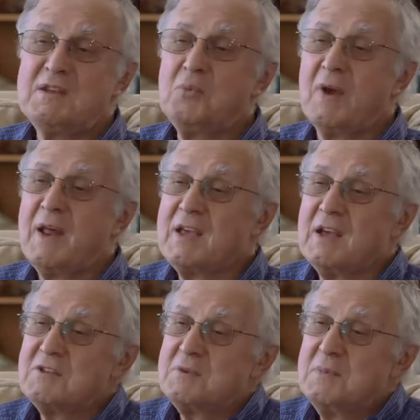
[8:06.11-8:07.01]
they didn't want
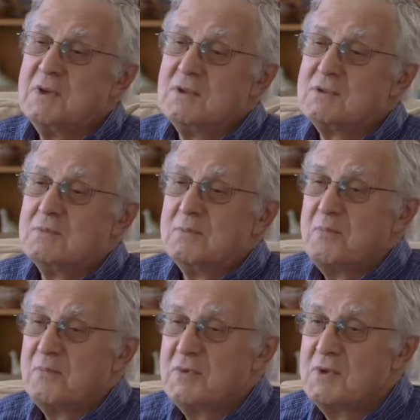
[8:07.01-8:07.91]
ICANN to be
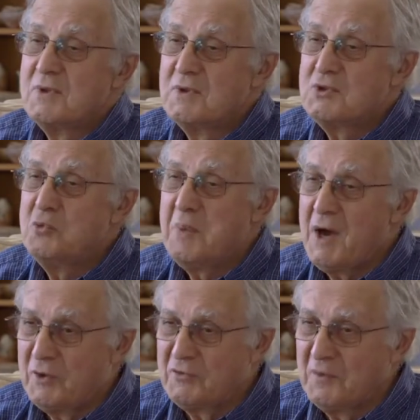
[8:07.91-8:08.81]
too
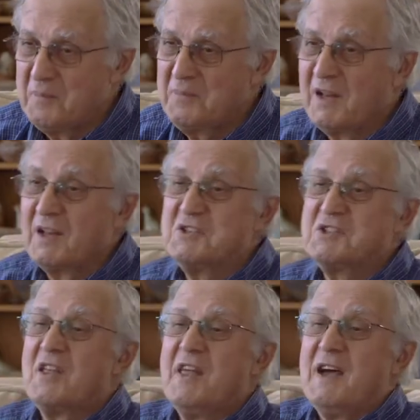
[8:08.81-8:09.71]
powerful, at
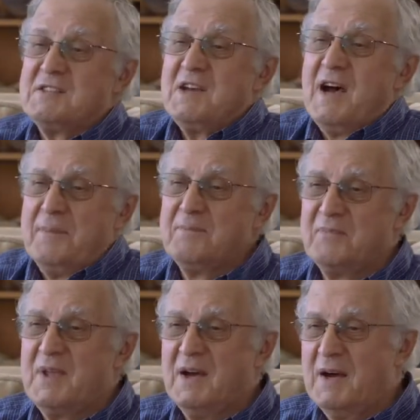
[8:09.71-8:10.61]
least at that time.
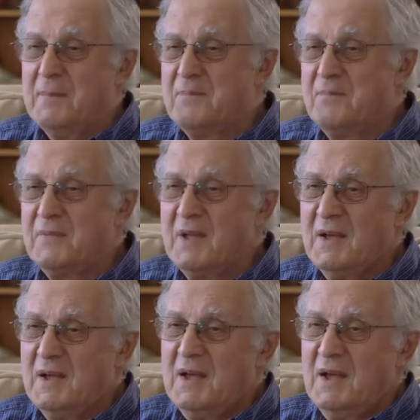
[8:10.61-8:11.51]
Um,
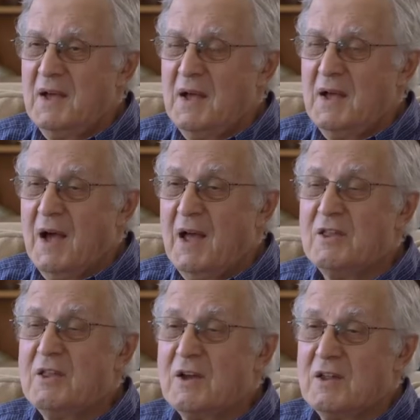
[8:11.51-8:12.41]

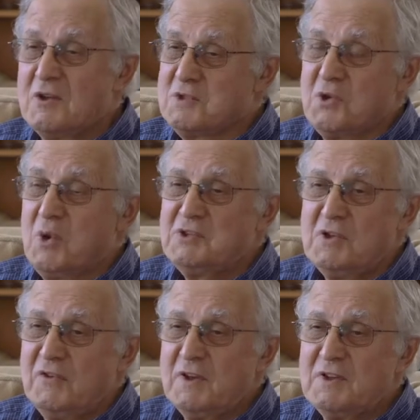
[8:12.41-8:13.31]
and there was the
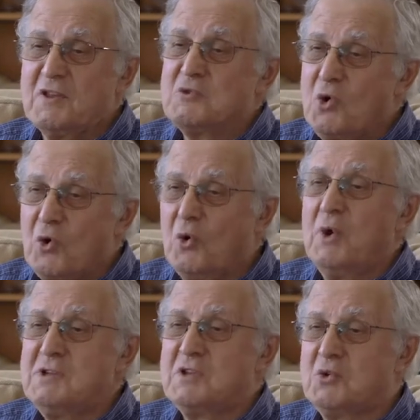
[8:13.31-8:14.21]
question of funding. There's
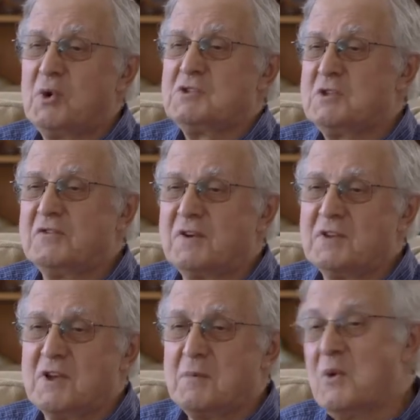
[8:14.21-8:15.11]
always the question of
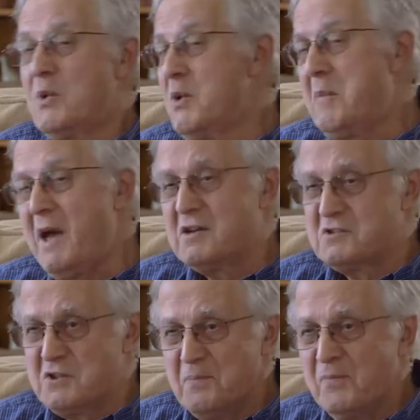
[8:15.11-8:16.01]
funding. We, were
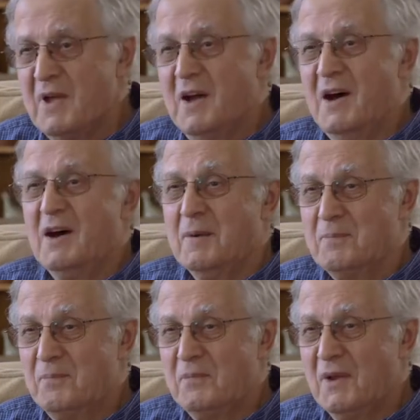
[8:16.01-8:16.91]
beggars.
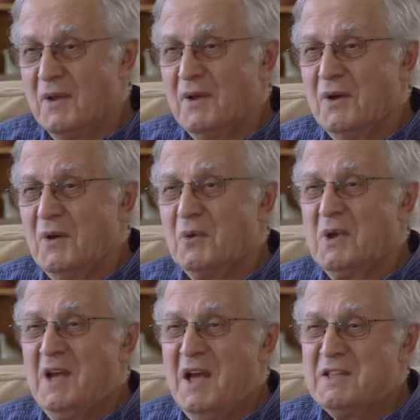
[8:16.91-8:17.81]
Um,
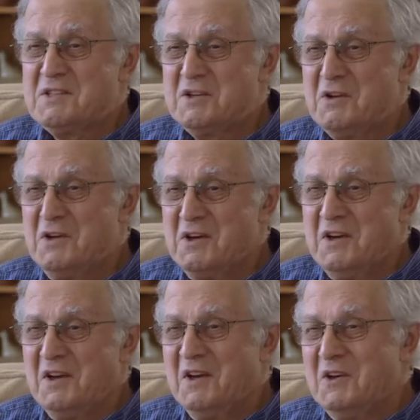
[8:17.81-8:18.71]
we had to,
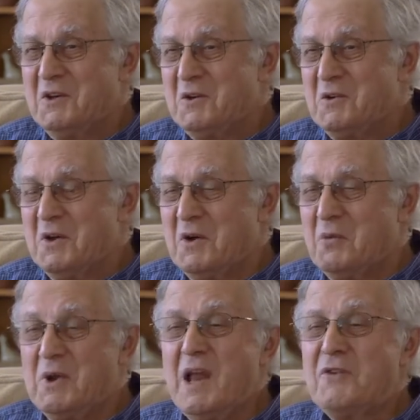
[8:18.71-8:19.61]

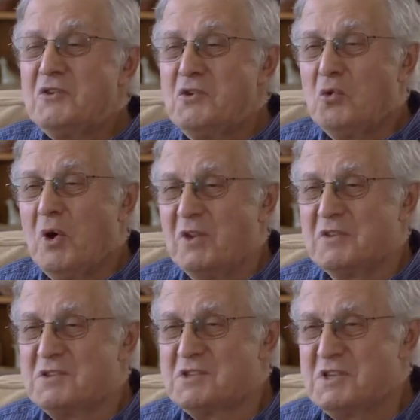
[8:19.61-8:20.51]
we never knew
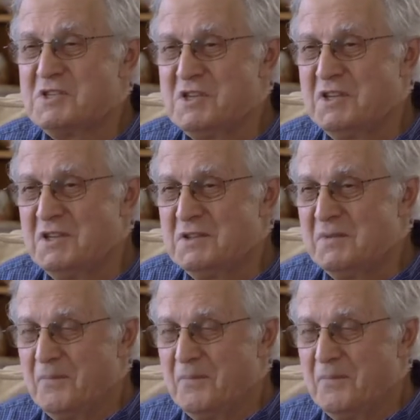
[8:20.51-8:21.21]
what CCTLDs